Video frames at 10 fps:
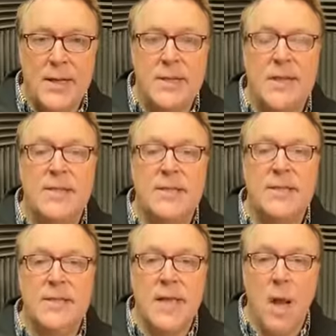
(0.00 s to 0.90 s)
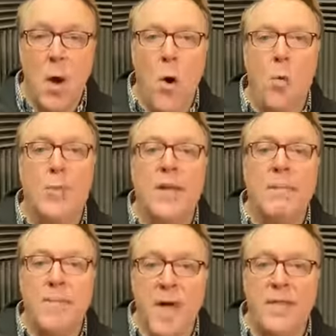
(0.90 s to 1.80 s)
This is the only
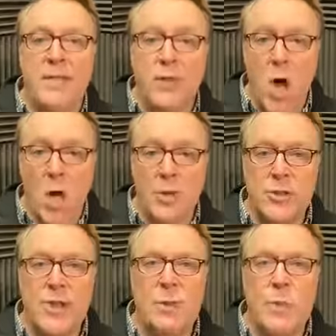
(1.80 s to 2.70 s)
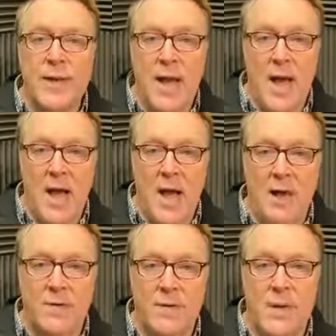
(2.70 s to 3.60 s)
methodology we
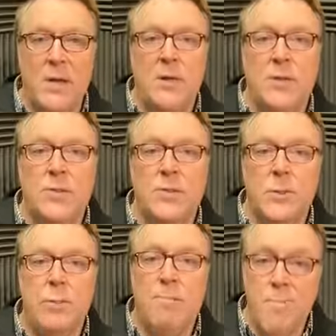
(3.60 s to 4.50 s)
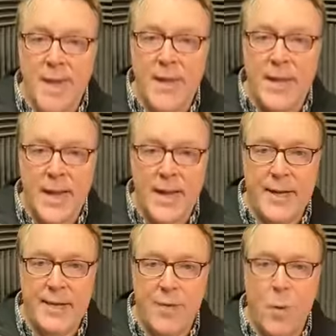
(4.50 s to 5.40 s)
have to
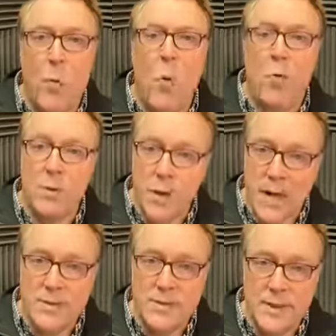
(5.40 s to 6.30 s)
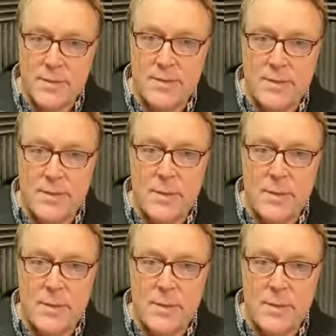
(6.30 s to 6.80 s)
mitigate or lessen